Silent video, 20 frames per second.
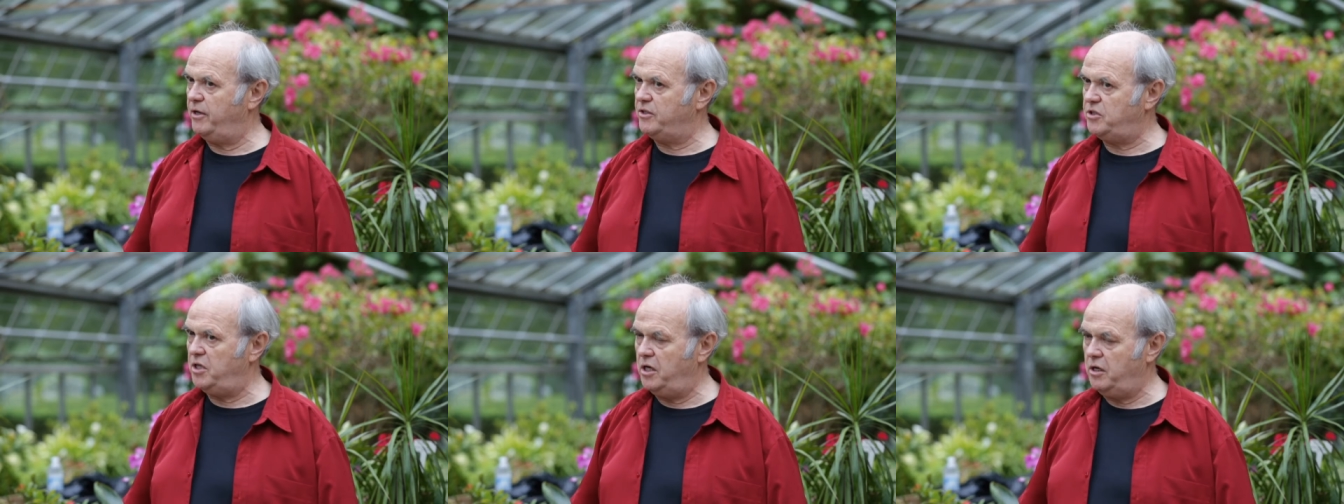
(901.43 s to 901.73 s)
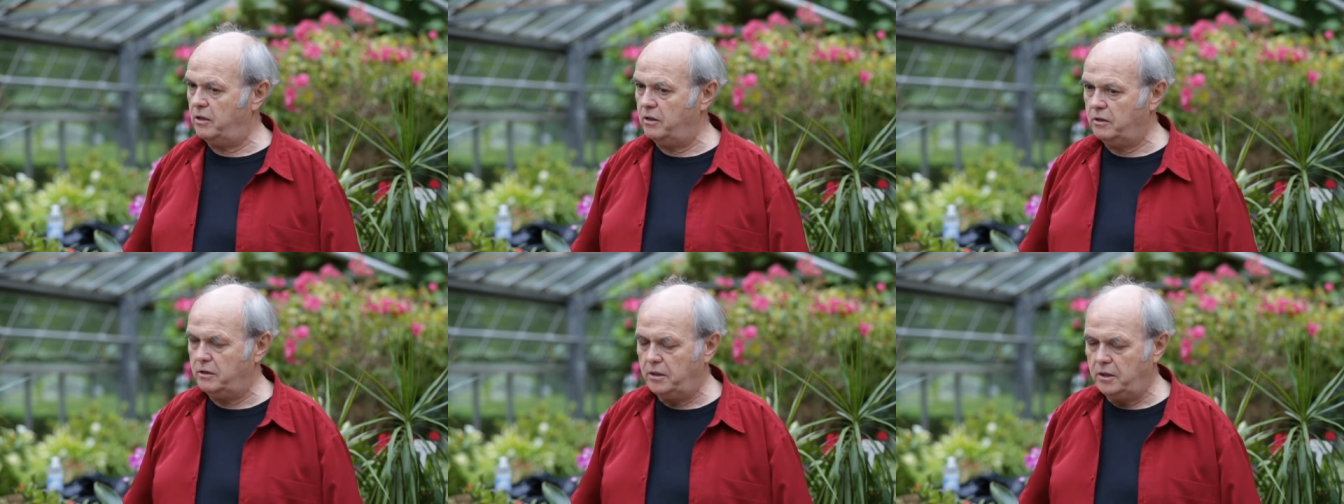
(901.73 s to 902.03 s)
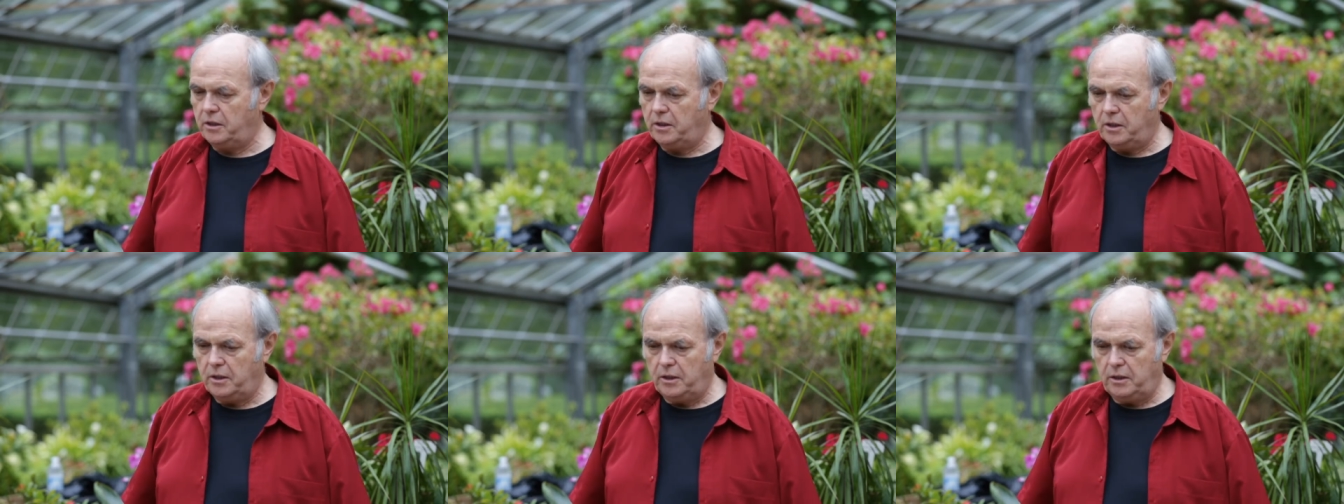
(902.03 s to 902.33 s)
much either.
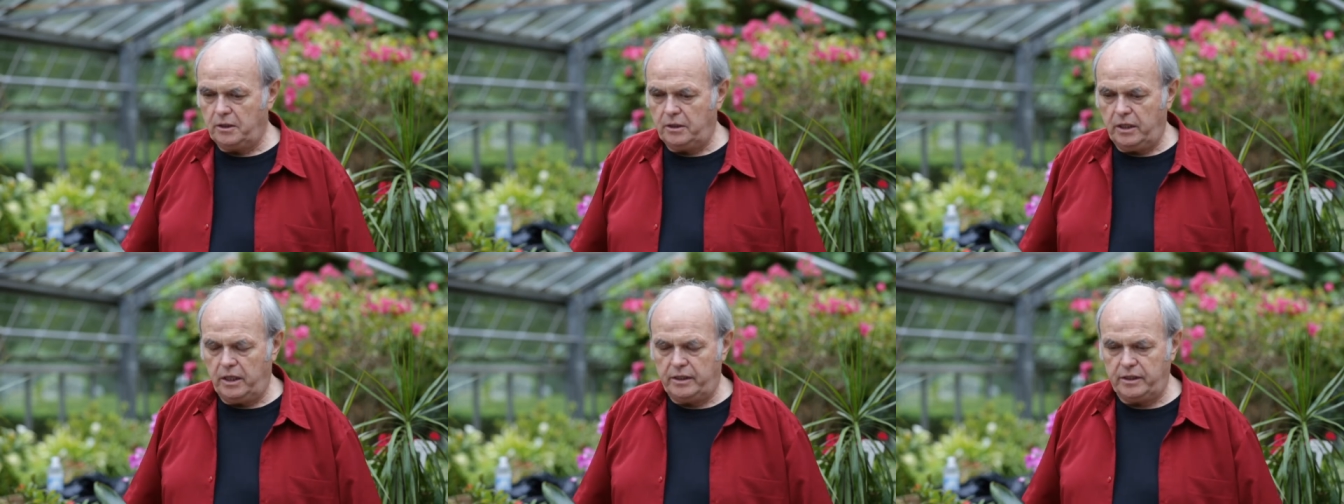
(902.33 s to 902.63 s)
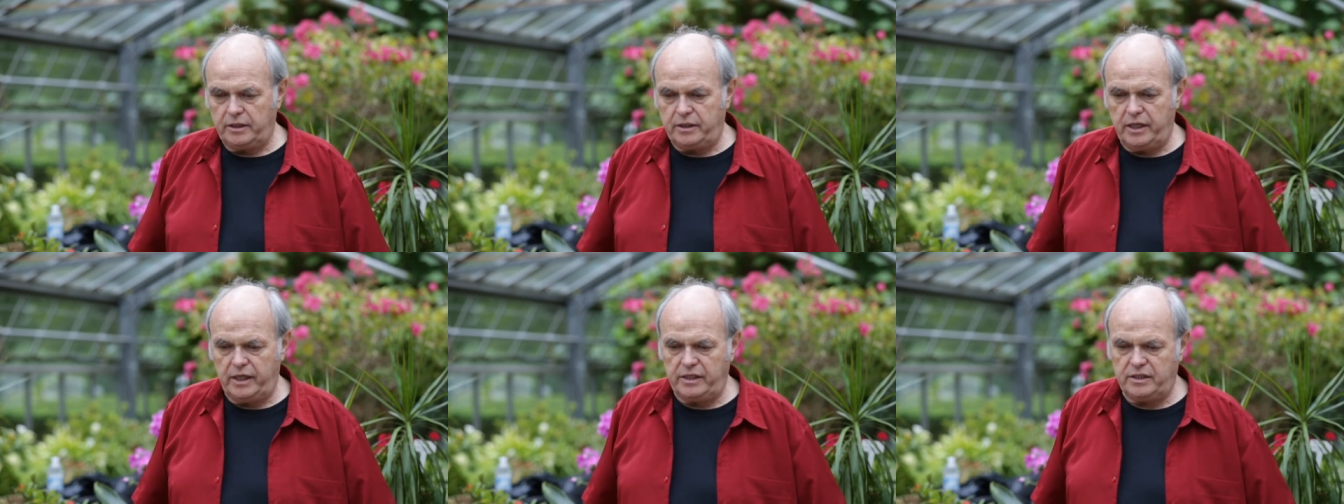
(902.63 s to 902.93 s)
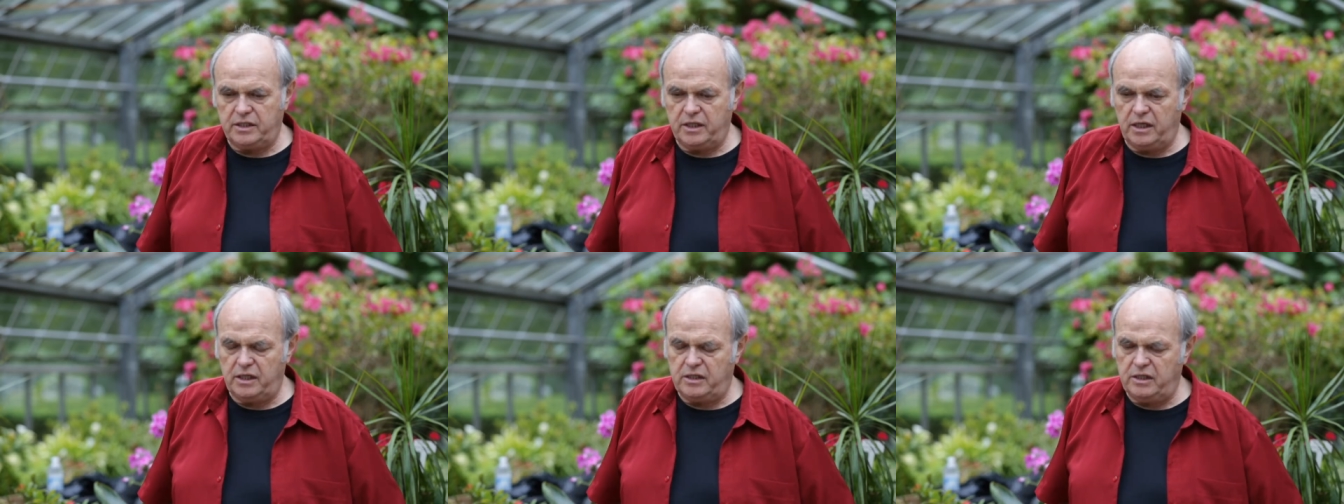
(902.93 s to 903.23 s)
And the king
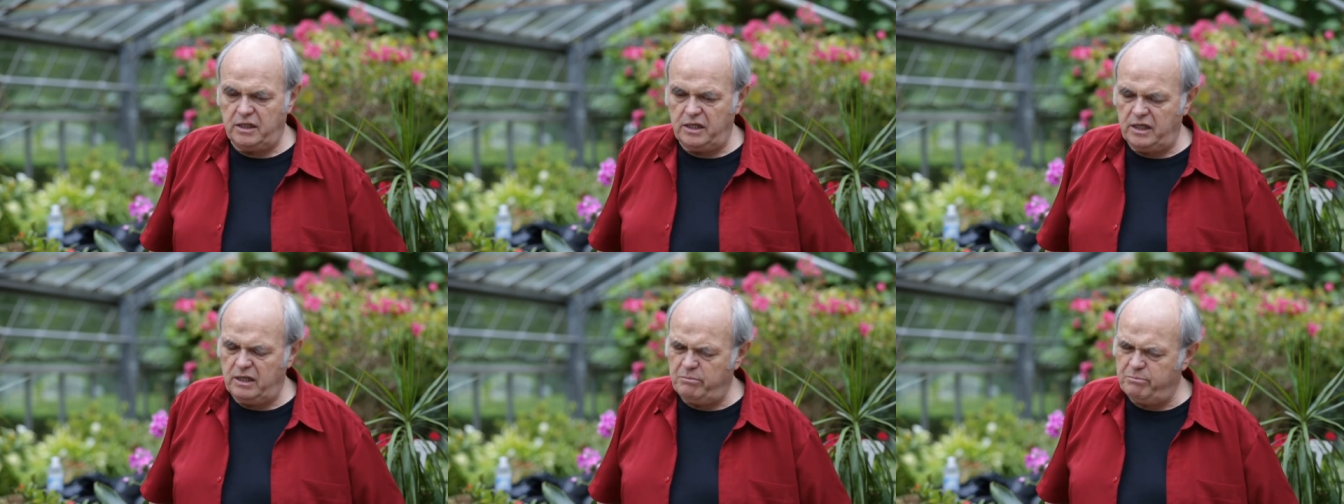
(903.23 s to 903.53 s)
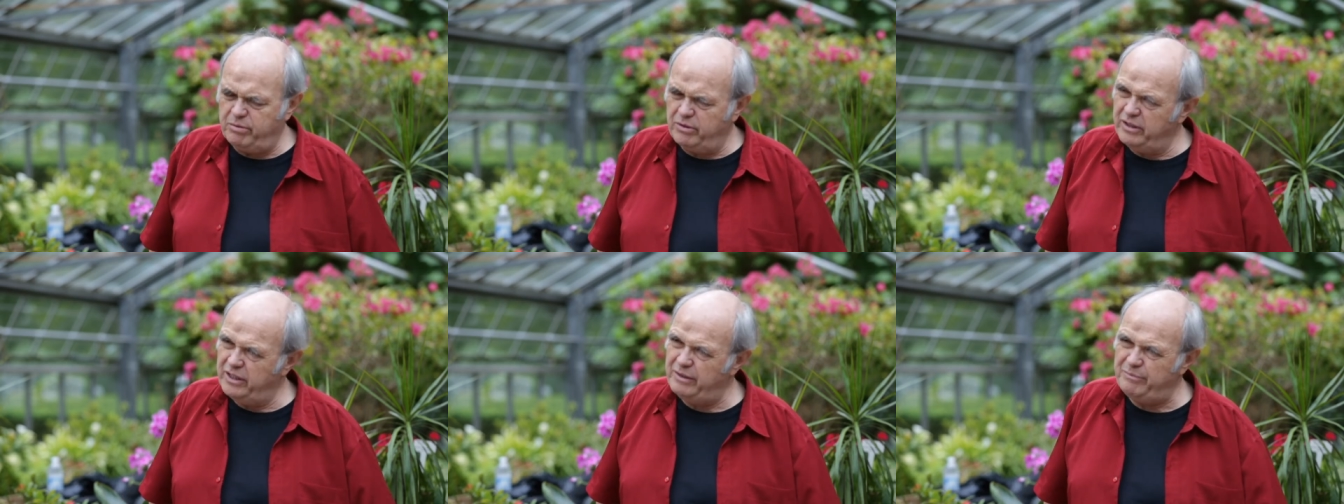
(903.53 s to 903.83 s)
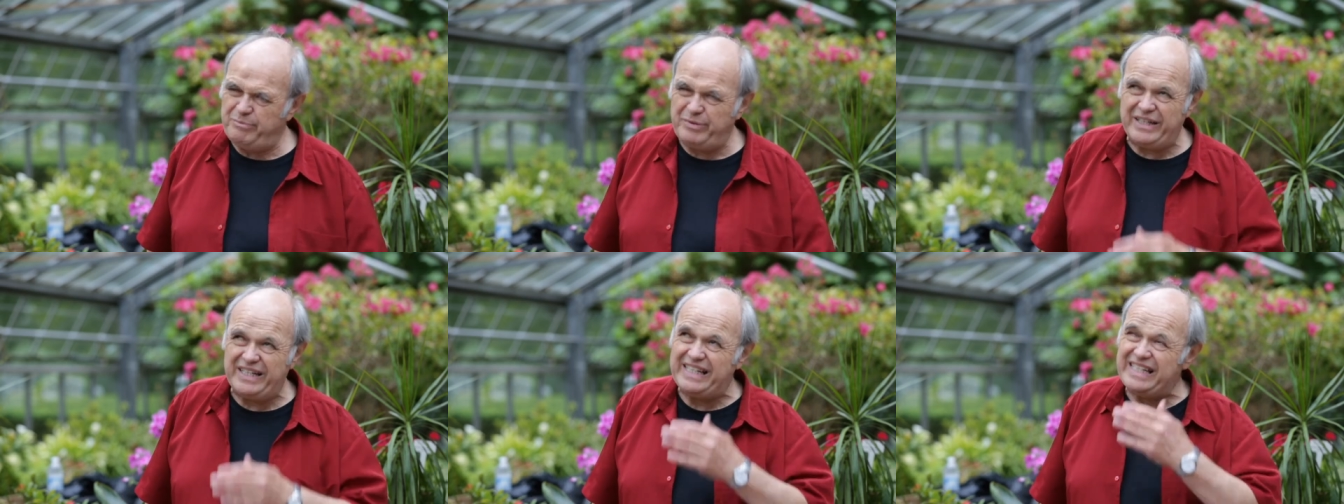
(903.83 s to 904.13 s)
said, uh, Boy,
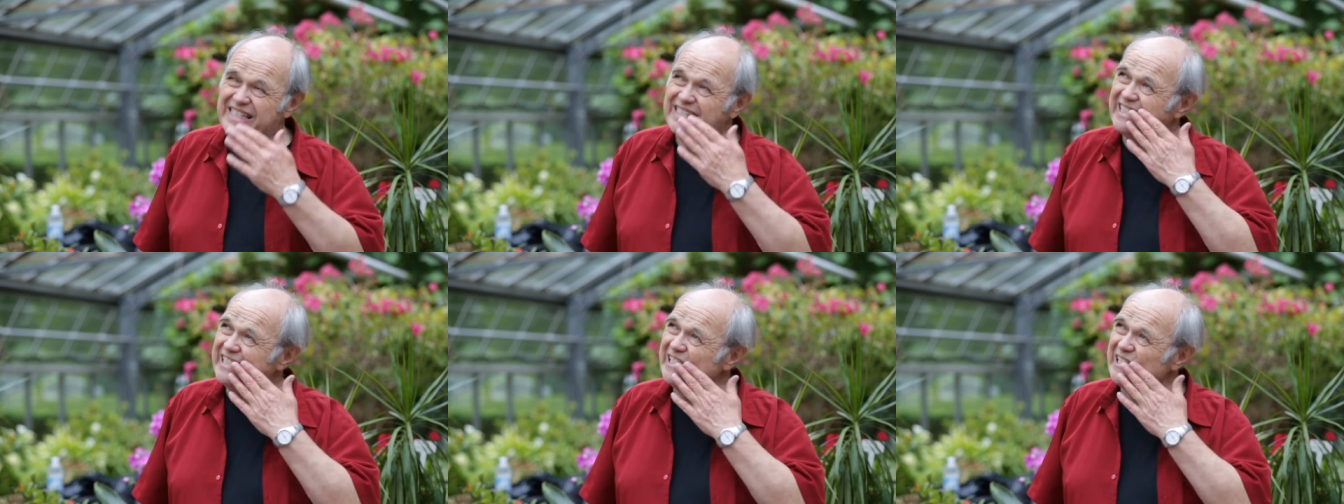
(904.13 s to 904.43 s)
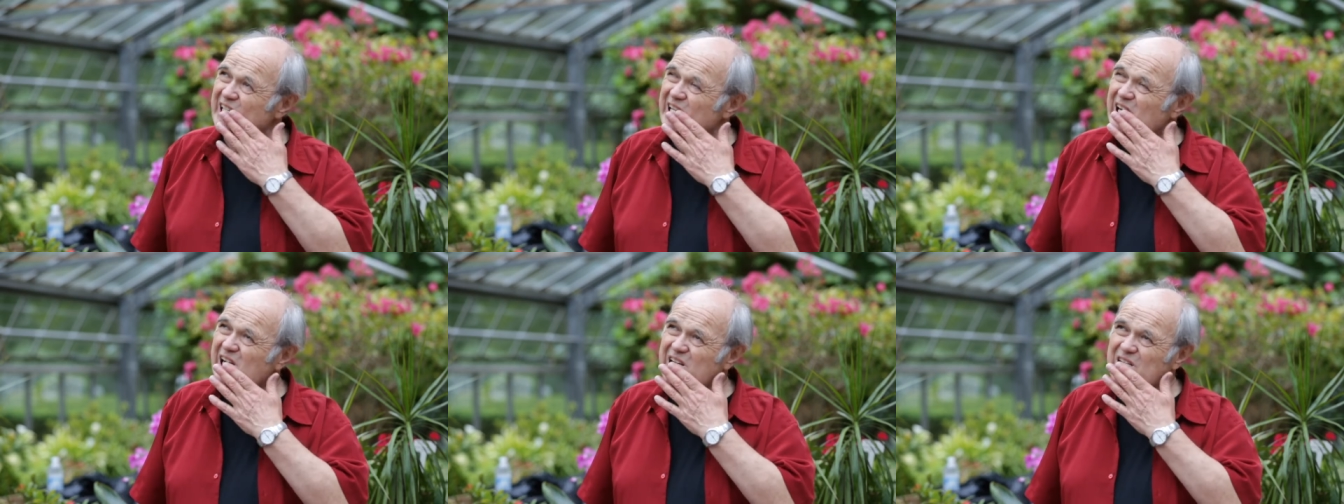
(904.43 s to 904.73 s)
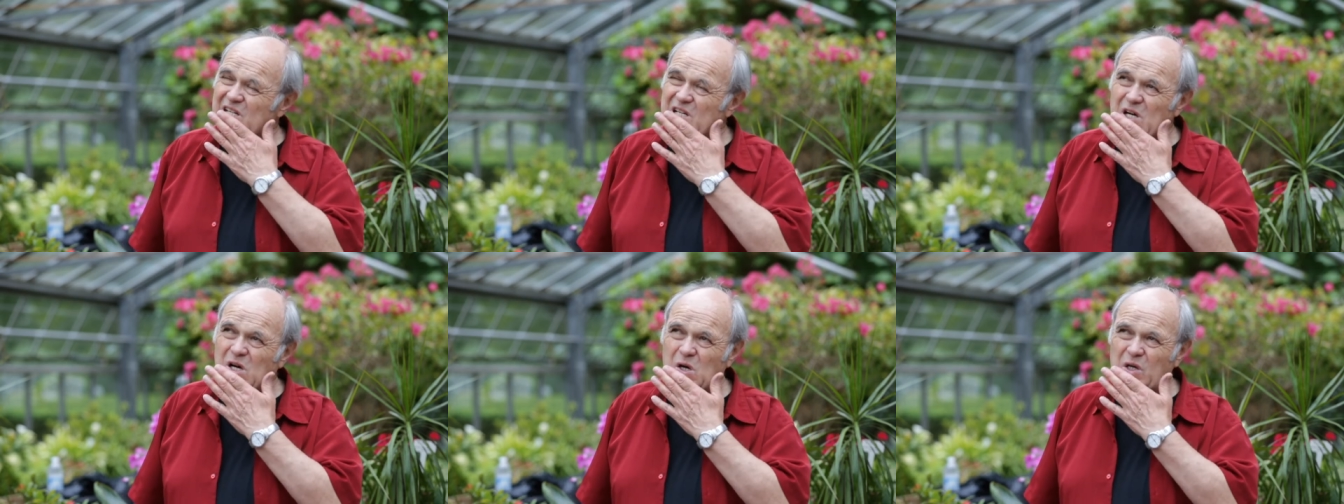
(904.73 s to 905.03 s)
Peggy said, I
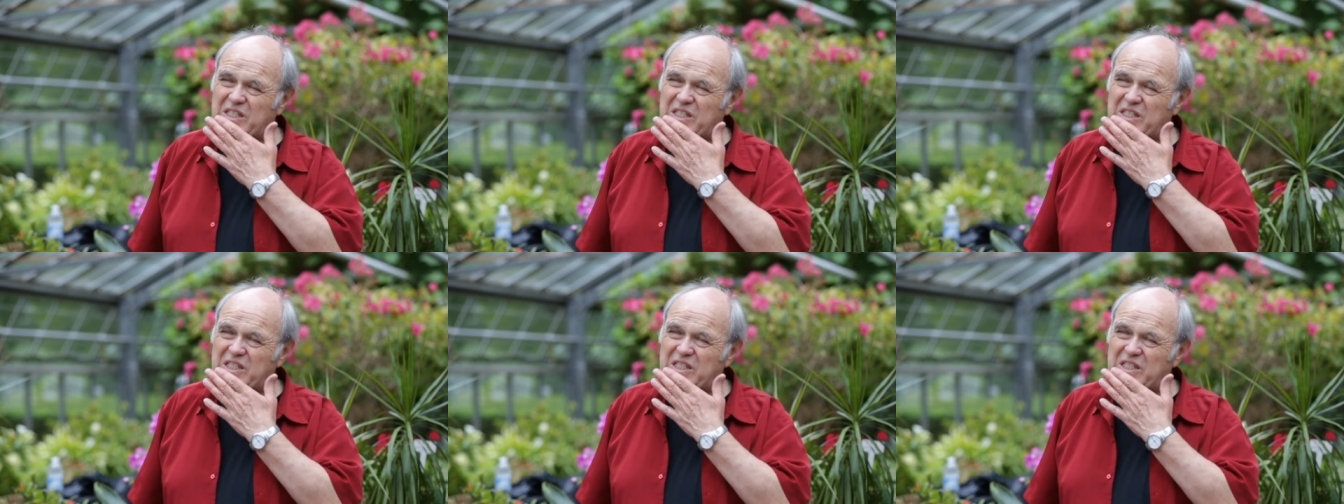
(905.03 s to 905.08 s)
don't know.